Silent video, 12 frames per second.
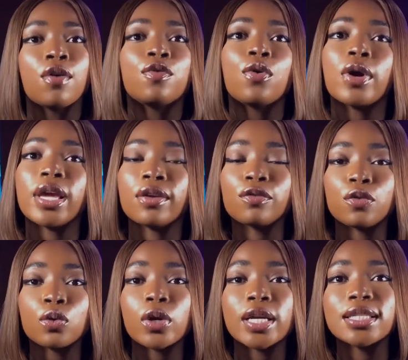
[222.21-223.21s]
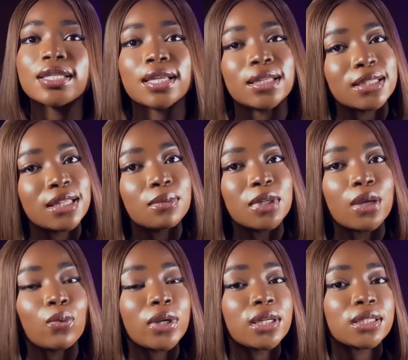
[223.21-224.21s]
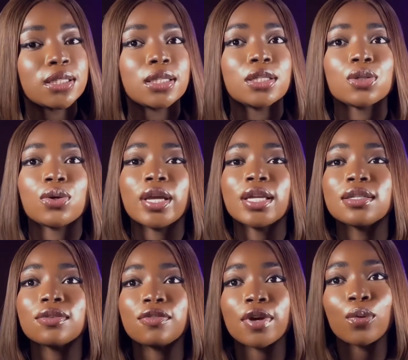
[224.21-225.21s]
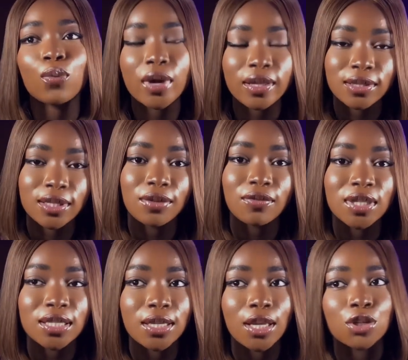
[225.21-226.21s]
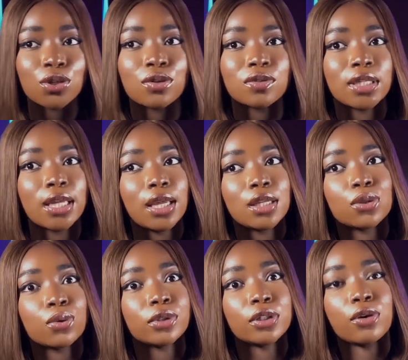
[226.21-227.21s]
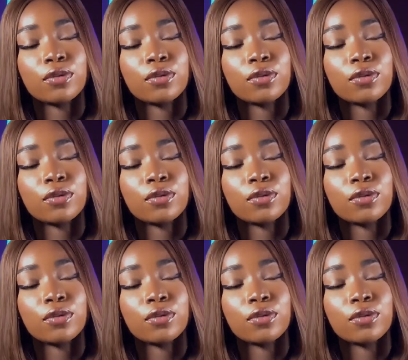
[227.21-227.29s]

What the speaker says: 4, influence, intimidate witnesses, or interfere with the investigation of the case or the